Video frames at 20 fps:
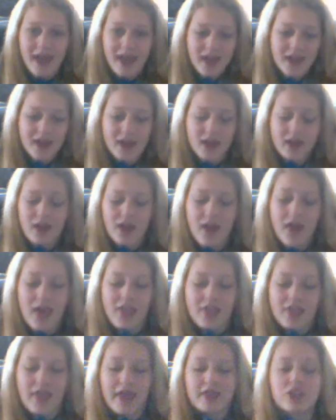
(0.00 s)
And
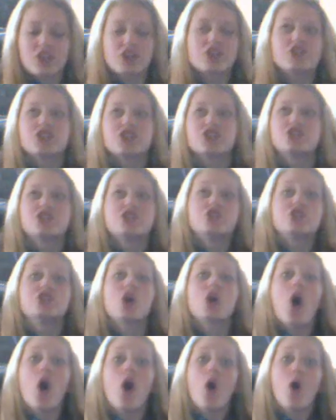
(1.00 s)
there's just
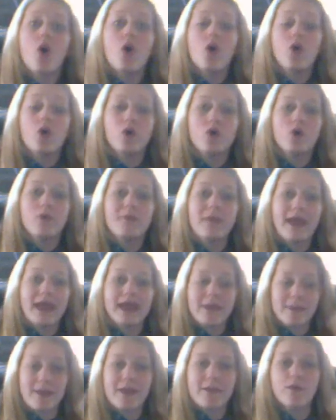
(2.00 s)
so
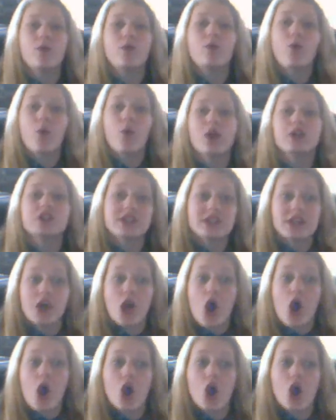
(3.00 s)
many people who are just